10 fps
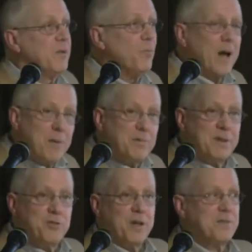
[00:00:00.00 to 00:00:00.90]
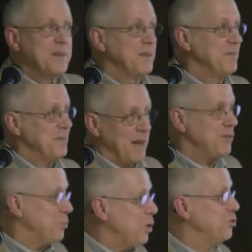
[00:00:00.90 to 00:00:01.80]
What I'm suggesting is, I
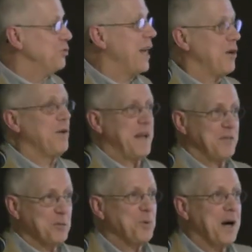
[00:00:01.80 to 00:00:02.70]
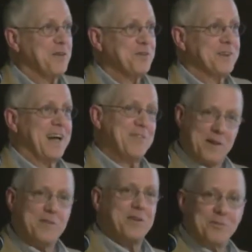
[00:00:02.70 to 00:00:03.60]
suppose, not all that surprising. I
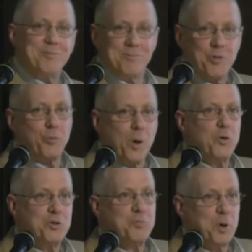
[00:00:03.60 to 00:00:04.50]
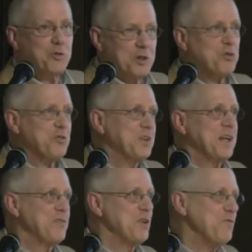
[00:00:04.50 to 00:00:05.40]
think that Thoreau is most
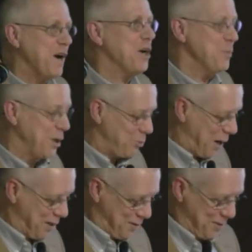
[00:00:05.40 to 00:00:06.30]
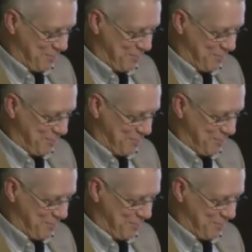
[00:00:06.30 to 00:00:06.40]
interesting as an environmental writer.